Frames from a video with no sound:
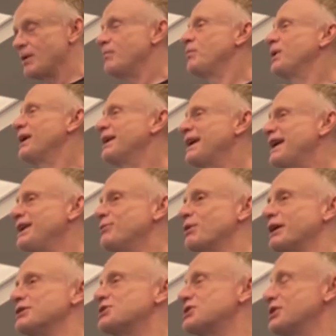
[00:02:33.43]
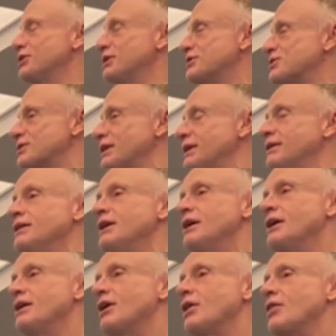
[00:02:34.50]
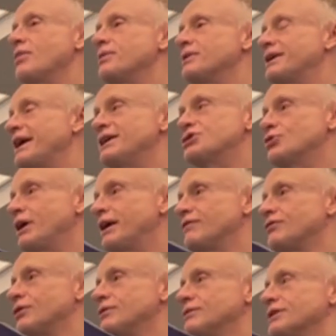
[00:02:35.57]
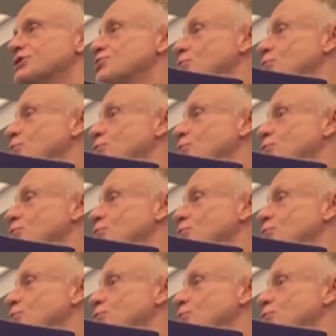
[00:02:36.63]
But at any rate, seriously, gay travel is